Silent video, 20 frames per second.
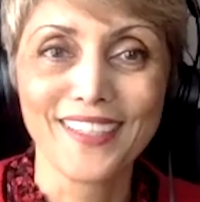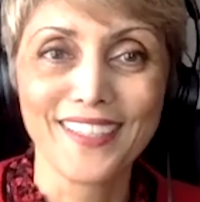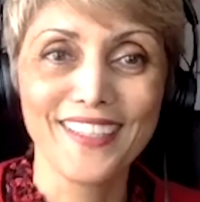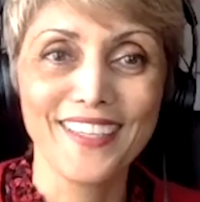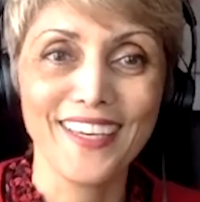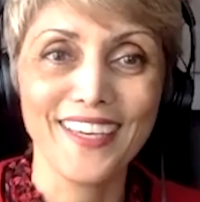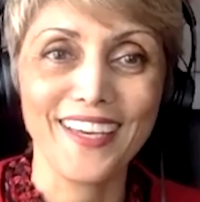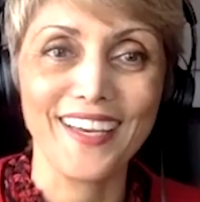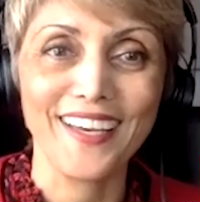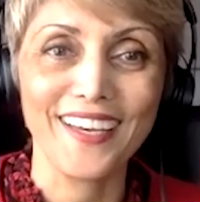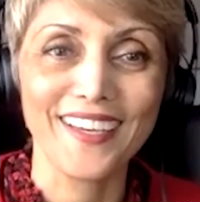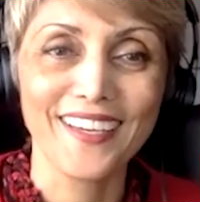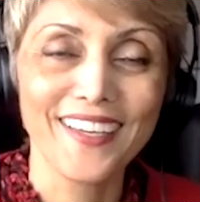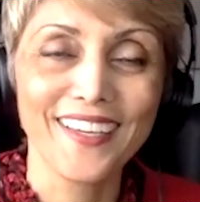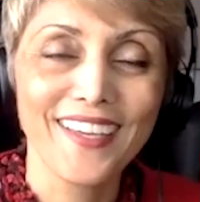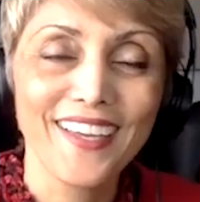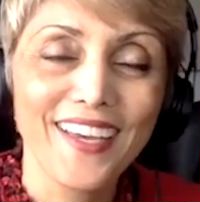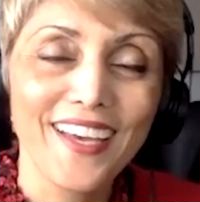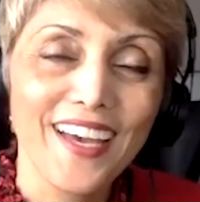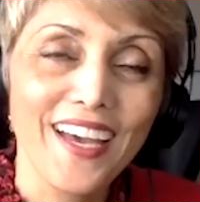Yeah.
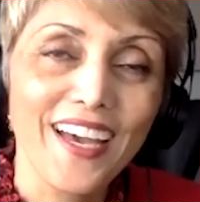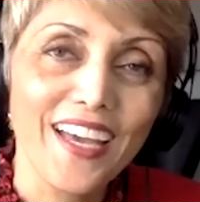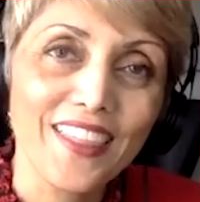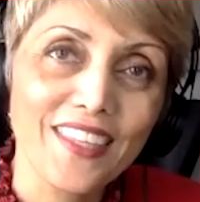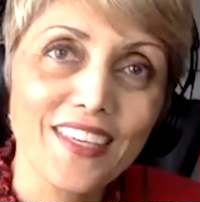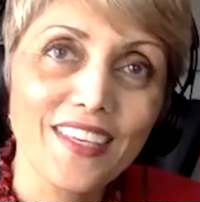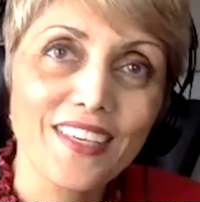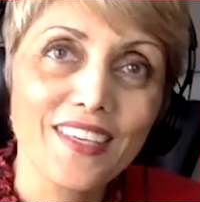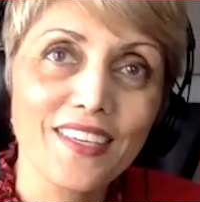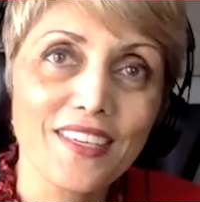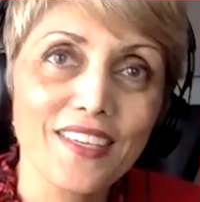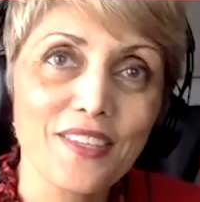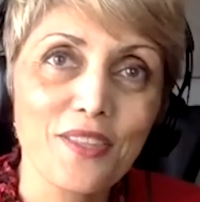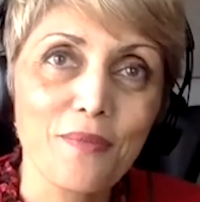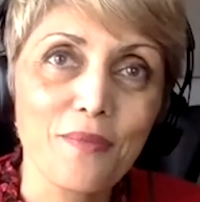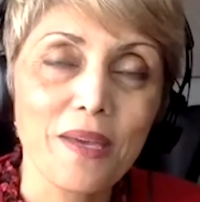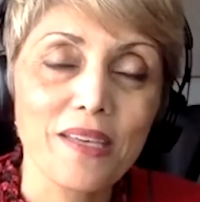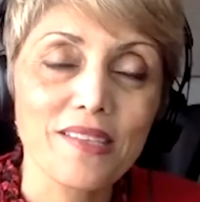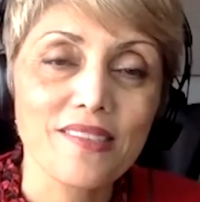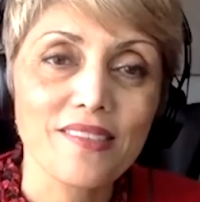I think
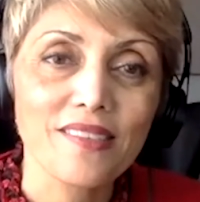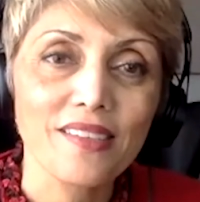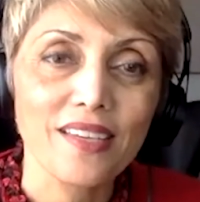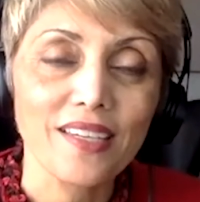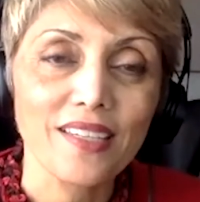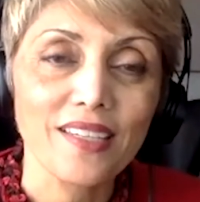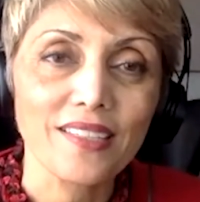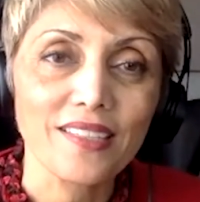the best thing I